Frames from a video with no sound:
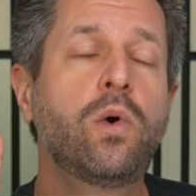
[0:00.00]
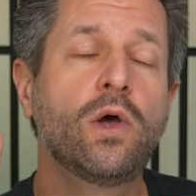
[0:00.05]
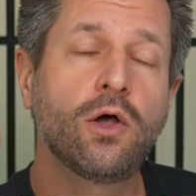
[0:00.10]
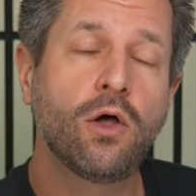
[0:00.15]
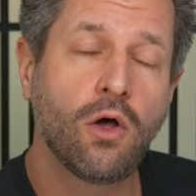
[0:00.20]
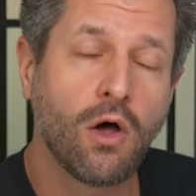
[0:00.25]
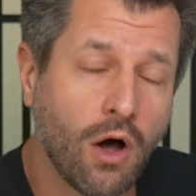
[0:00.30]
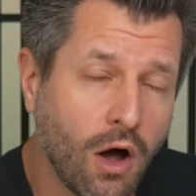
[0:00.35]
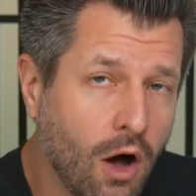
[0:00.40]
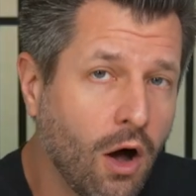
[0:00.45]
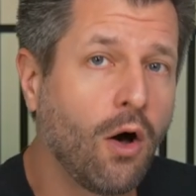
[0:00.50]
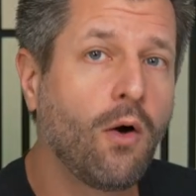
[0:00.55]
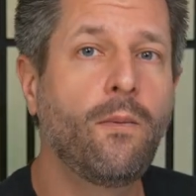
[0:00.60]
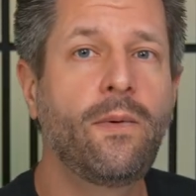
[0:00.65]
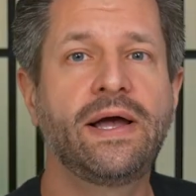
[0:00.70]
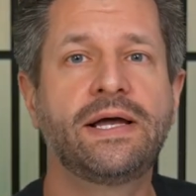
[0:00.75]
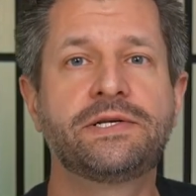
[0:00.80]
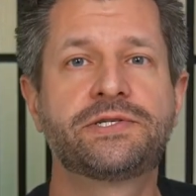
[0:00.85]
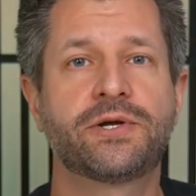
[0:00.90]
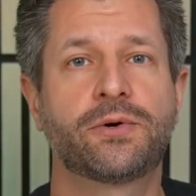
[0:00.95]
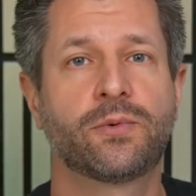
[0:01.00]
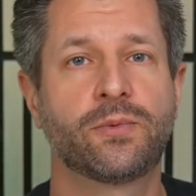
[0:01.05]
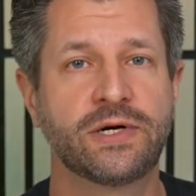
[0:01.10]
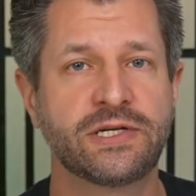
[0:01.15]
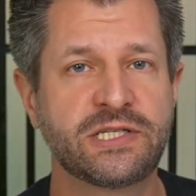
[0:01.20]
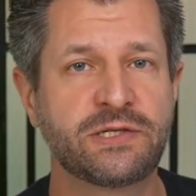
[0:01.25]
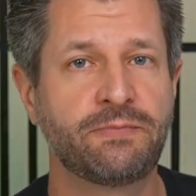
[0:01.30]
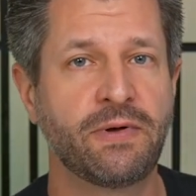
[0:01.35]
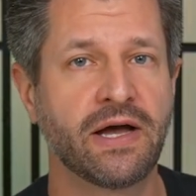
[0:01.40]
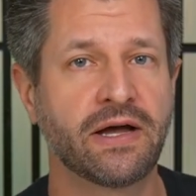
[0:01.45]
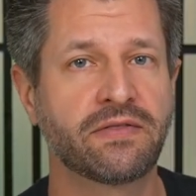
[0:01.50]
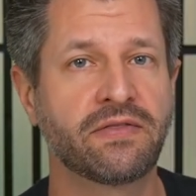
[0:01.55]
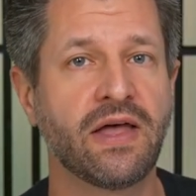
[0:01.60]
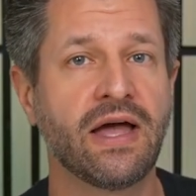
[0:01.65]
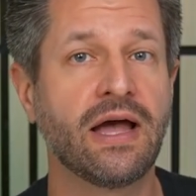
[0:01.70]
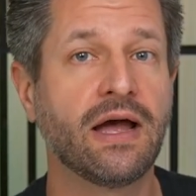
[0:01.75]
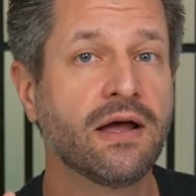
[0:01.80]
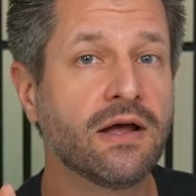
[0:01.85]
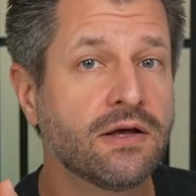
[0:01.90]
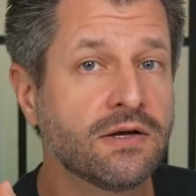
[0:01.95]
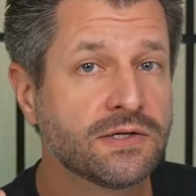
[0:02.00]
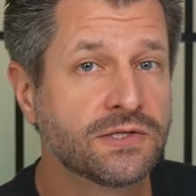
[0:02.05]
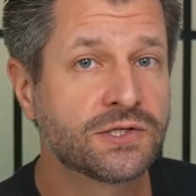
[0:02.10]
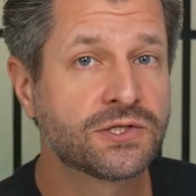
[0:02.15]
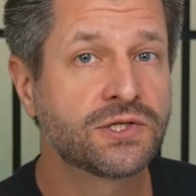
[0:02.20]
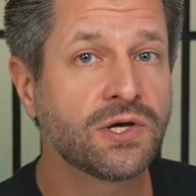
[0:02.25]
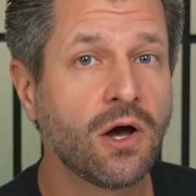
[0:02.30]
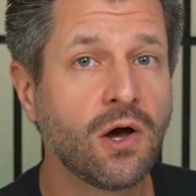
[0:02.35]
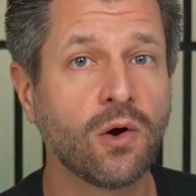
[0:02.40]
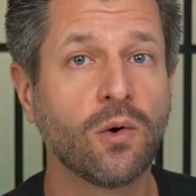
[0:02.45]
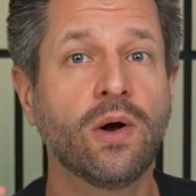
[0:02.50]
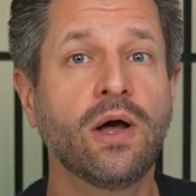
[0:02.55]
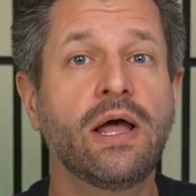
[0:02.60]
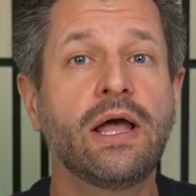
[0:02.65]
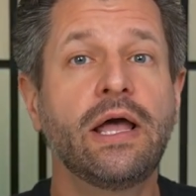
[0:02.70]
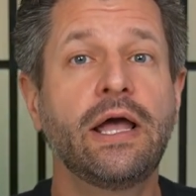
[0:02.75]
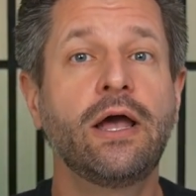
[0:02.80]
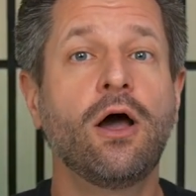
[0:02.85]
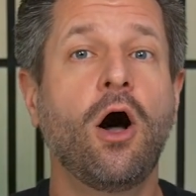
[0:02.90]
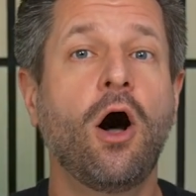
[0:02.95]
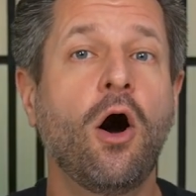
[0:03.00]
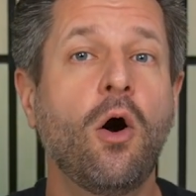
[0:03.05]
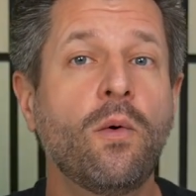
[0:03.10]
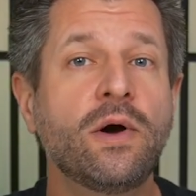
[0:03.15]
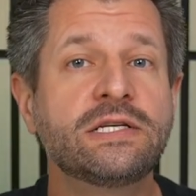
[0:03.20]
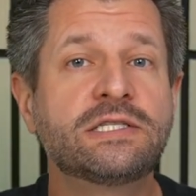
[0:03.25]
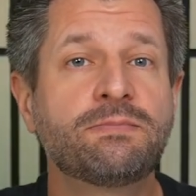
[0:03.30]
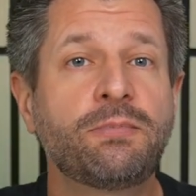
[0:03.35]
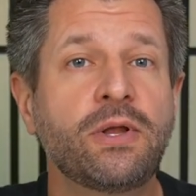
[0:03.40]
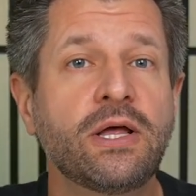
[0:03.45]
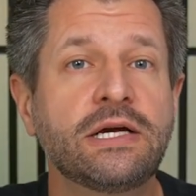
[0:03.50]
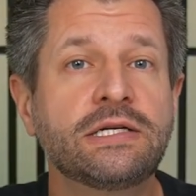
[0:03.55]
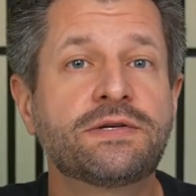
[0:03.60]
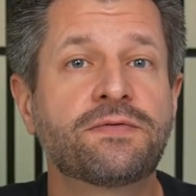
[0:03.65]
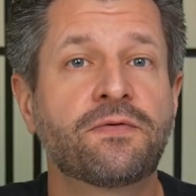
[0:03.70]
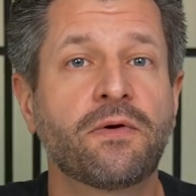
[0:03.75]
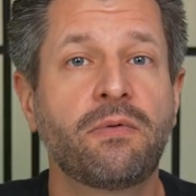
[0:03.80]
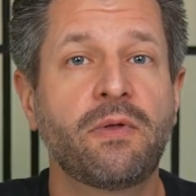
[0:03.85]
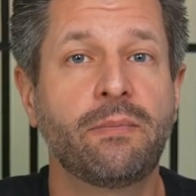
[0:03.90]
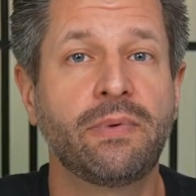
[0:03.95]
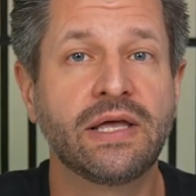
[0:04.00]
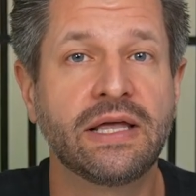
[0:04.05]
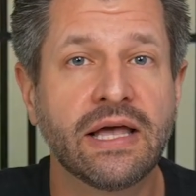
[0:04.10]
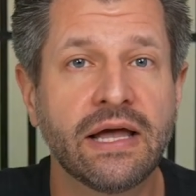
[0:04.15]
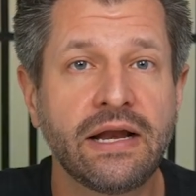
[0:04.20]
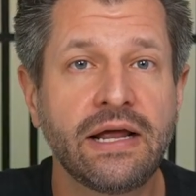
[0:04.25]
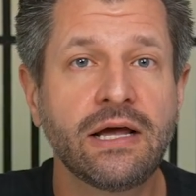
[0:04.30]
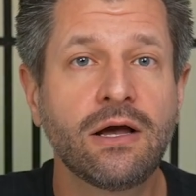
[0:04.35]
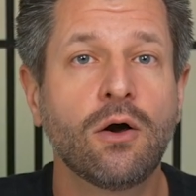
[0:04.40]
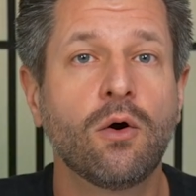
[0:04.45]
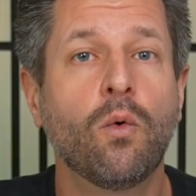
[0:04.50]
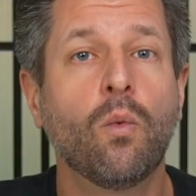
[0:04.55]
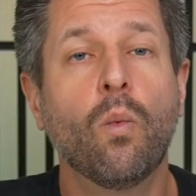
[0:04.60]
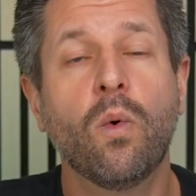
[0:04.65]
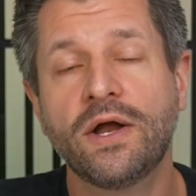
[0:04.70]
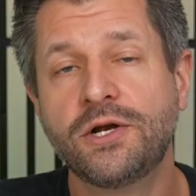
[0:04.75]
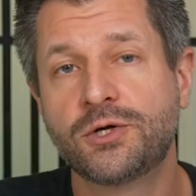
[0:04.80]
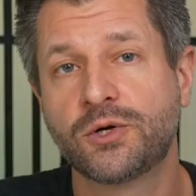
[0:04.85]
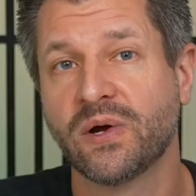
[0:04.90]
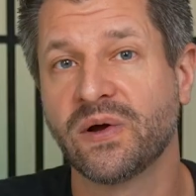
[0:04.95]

will always respect that. So it always plays from the beginning when